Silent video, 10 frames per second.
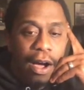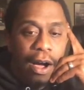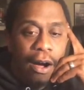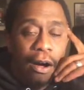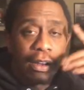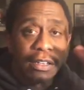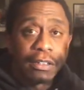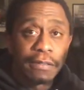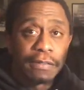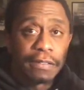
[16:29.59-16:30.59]
all
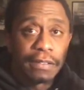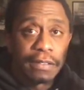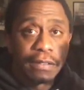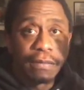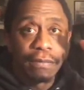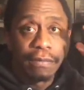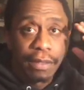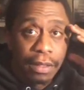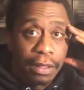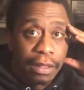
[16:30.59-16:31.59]
of
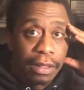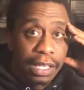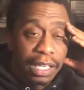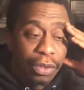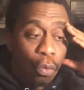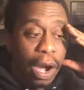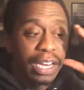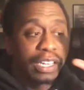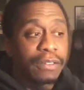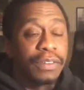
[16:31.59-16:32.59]
the white
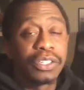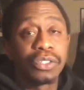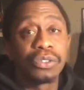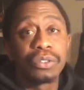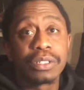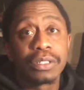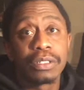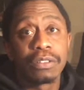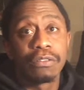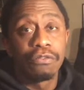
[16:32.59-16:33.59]
individuals
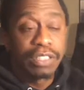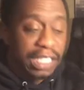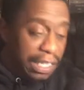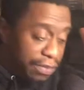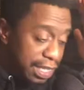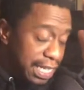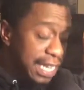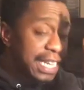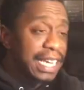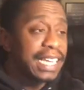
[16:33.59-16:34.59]
received
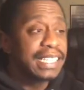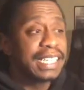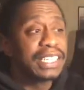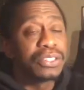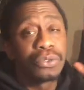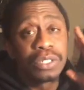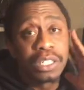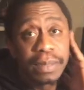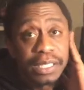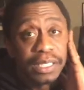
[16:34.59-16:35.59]
10 days in school
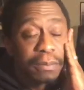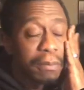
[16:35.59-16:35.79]
suspension.